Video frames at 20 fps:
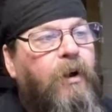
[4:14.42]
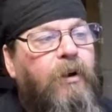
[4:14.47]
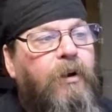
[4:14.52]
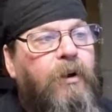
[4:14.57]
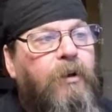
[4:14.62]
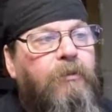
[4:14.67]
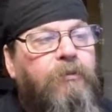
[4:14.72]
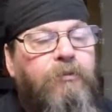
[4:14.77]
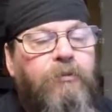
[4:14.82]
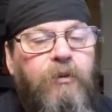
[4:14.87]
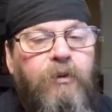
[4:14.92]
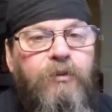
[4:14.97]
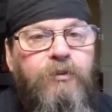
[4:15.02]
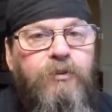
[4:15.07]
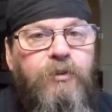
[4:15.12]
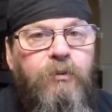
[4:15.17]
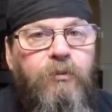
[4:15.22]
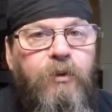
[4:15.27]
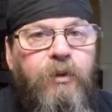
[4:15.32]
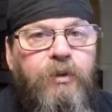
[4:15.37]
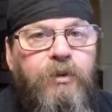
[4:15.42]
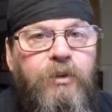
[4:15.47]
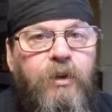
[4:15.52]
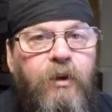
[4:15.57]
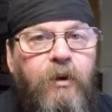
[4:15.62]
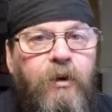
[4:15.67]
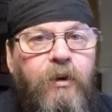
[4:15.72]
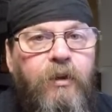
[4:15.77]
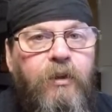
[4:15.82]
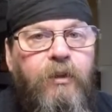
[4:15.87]
enough for us to reach
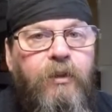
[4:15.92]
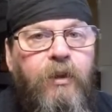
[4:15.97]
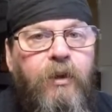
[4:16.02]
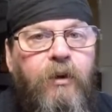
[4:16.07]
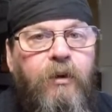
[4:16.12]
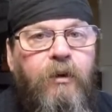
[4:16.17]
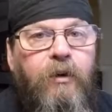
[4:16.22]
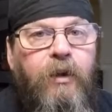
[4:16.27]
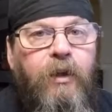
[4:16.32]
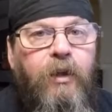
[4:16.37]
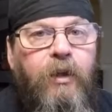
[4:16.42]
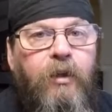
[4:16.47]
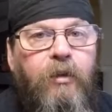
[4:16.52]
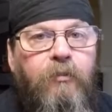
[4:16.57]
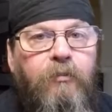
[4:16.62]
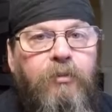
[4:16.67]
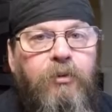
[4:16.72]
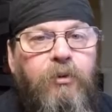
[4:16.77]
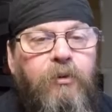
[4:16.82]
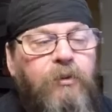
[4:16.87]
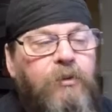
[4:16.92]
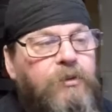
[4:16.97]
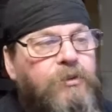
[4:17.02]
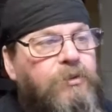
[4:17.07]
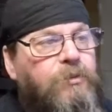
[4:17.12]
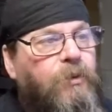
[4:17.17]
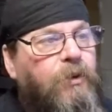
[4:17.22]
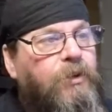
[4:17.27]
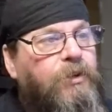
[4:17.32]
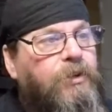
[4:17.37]
underneath there and pull the
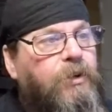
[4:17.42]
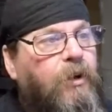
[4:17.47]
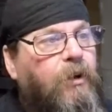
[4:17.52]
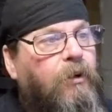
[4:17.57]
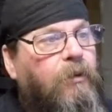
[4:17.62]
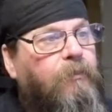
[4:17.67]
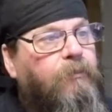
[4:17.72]
switch out.